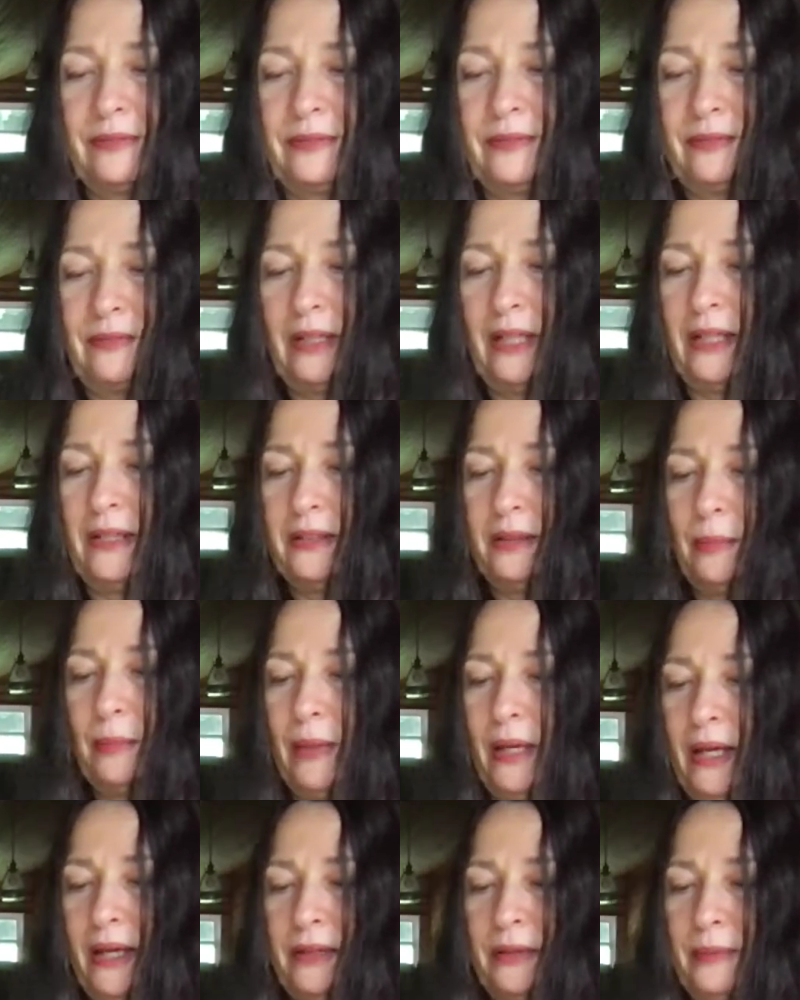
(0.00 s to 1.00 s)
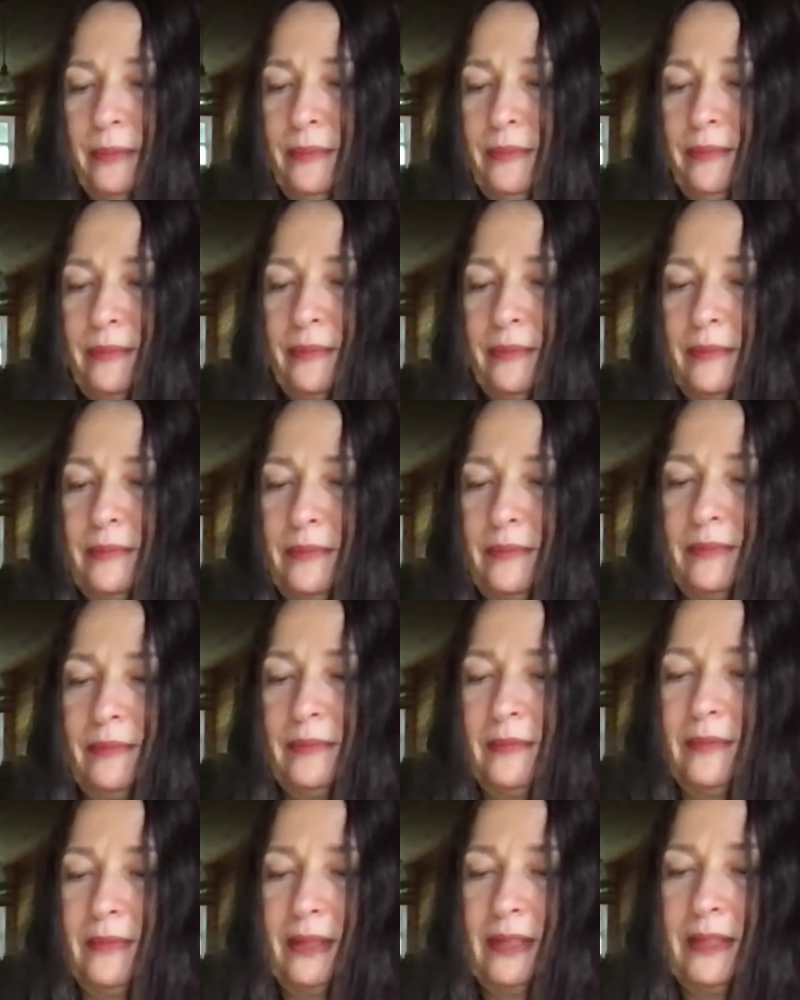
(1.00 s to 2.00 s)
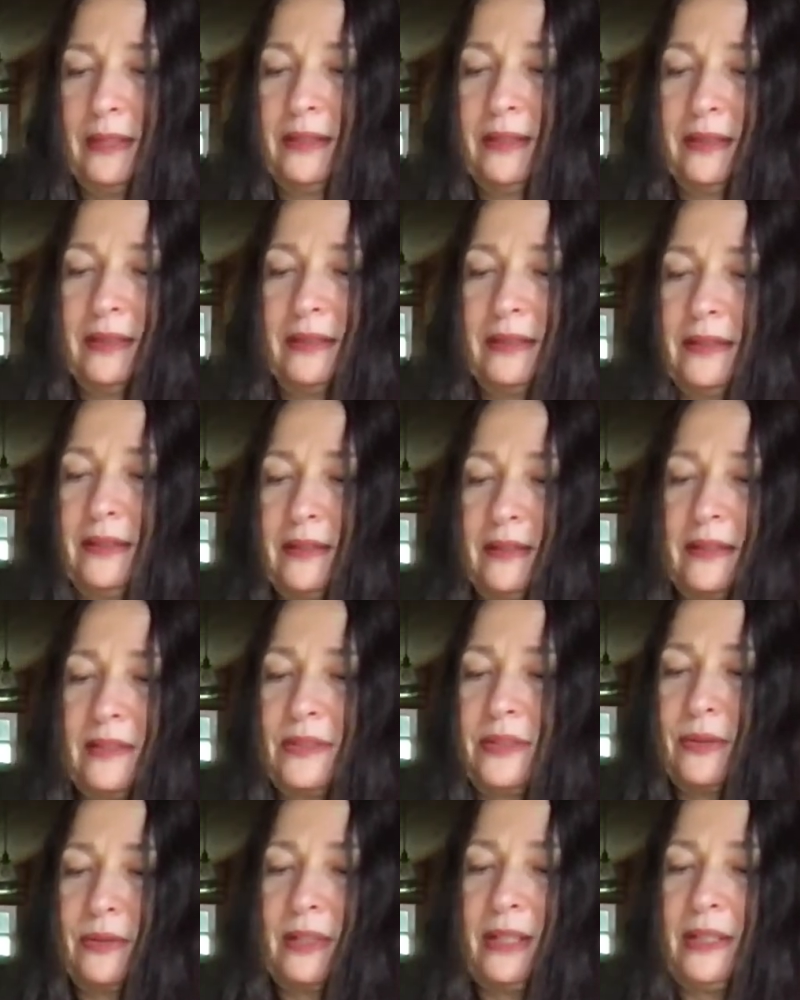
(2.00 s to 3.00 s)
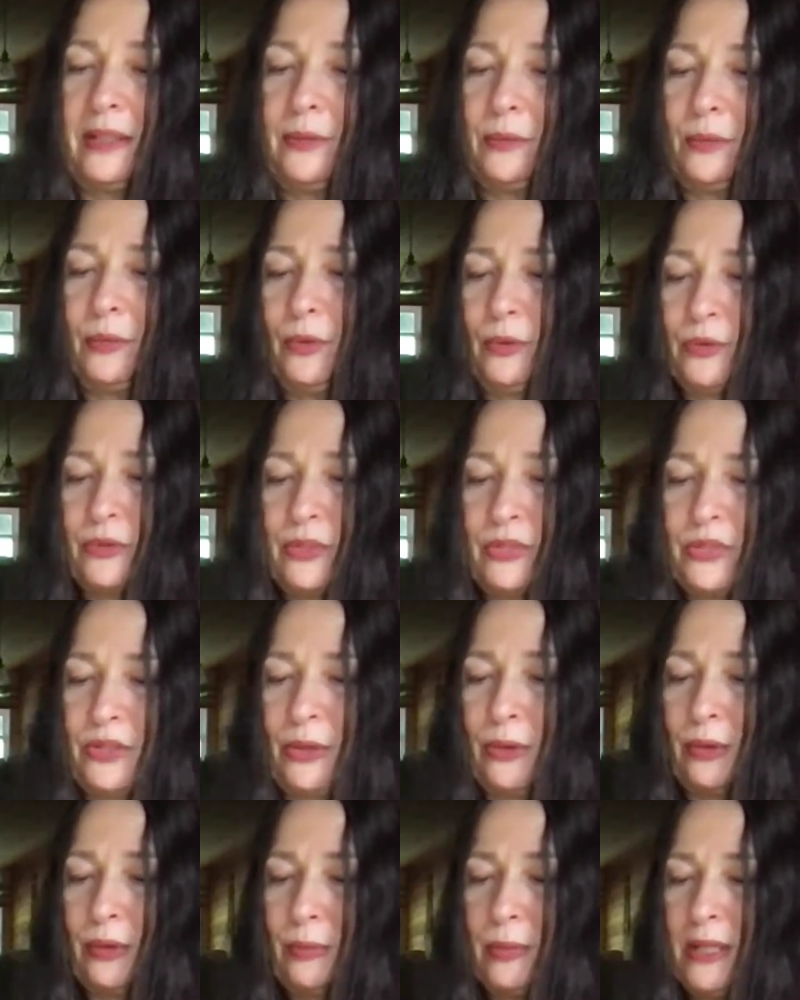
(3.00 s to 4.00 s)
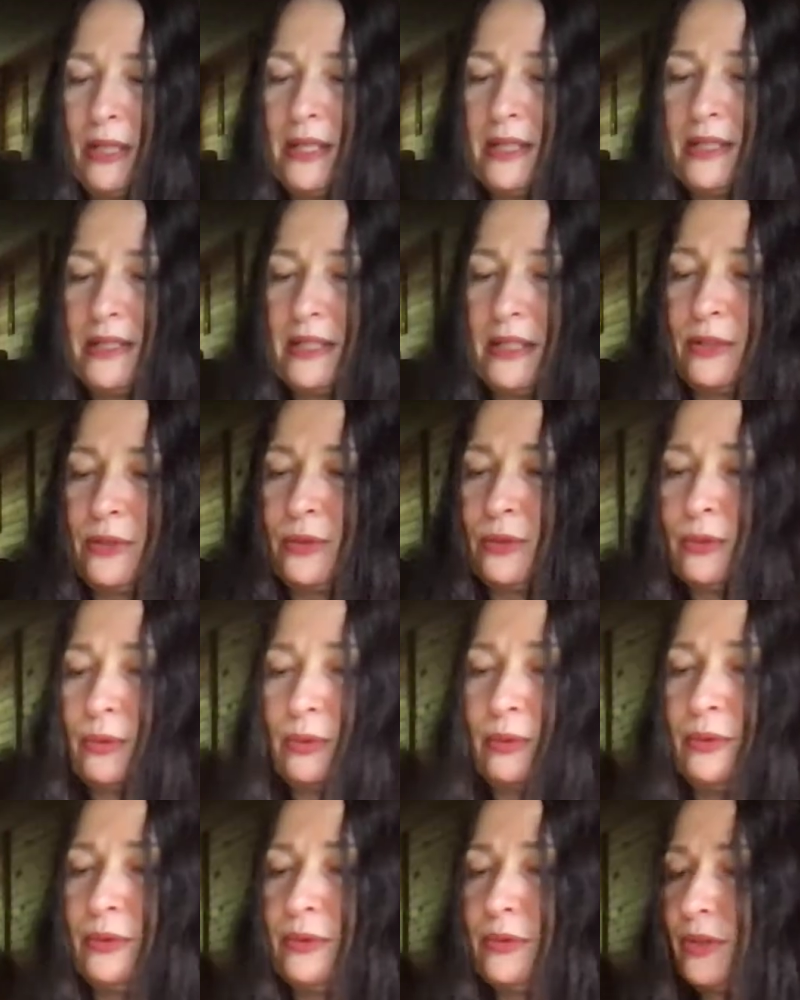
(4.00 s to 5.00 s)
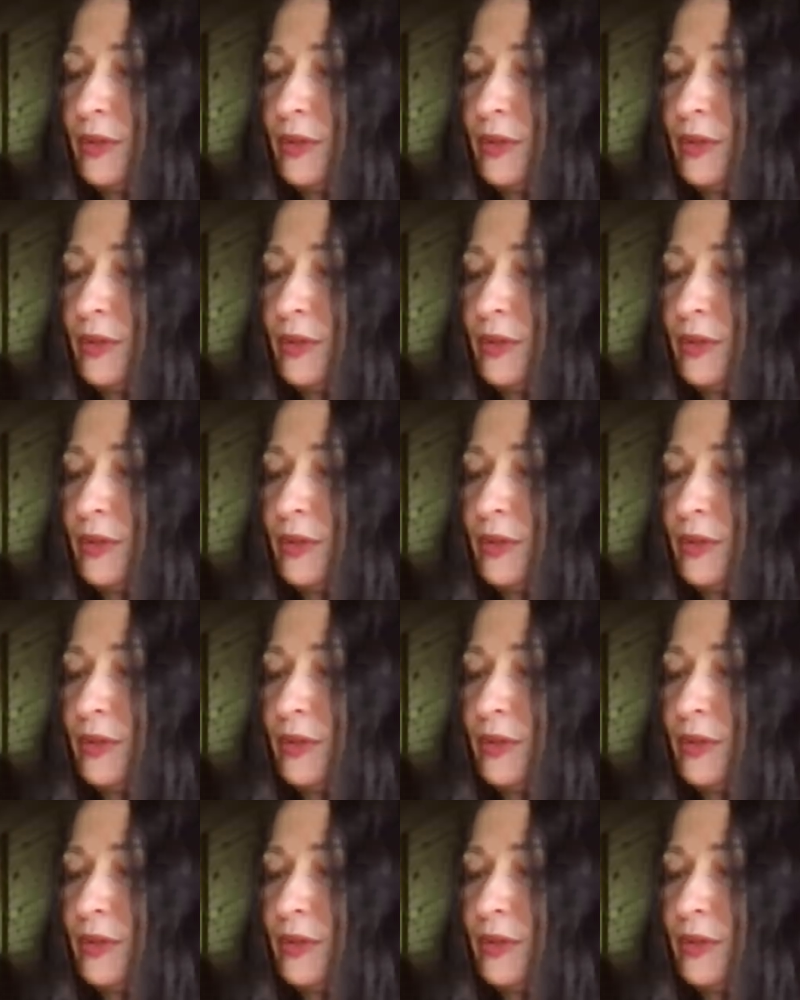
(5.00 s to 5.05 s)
on the bottom so that it won't, so it'll be easy to, so